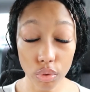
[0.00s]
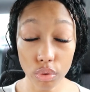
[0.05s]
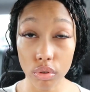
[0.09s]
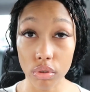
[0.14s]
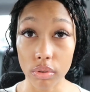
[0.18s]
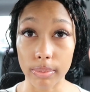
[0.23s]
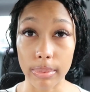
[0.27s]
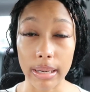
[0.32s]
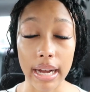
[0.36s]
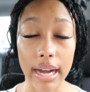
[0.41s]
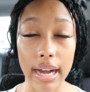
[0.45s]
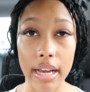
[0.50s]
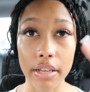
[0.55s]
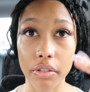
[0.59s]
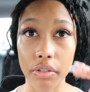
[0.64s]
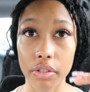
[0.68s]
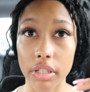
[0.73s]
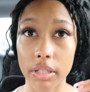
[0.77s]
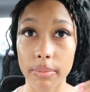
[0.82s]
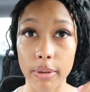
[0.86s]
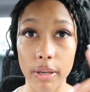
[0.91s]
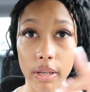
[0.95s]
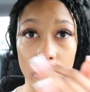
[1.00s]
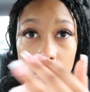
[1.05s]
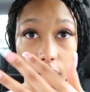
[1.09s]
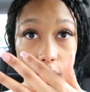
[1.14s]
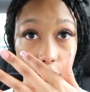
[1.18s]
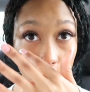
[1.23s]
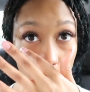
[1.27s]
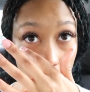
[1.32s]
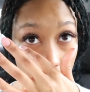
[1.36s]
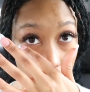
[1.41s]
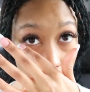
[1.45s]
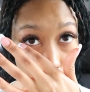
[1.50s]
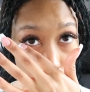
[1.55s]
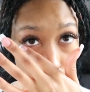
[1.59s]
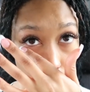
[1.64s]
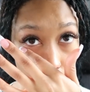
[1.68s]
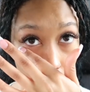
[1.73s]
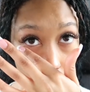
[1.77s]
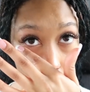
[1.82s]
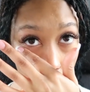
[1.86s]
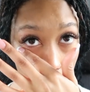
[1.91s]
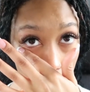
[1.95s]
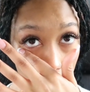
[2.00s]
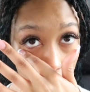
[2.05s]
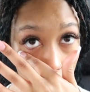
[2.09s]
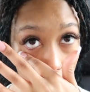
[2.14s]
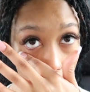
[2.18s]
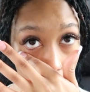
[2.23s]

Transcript: Oh, my eyes are just burning so bad right now.